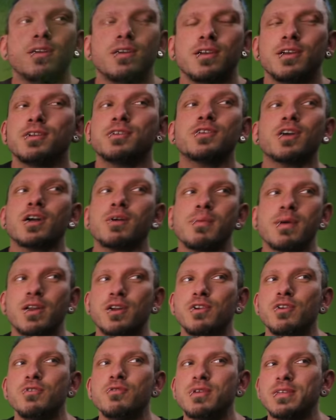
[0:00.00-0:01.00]
Here to talk about
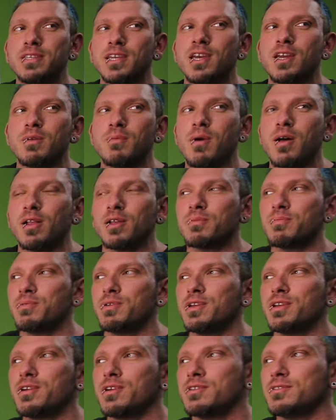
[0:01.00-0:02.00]
our newest anabolic
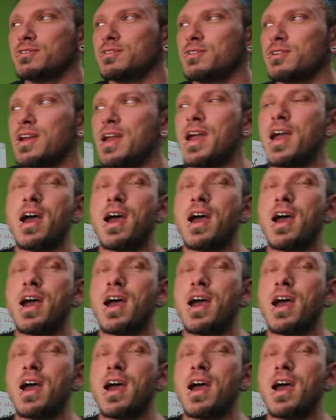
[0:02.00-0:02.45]
precursor,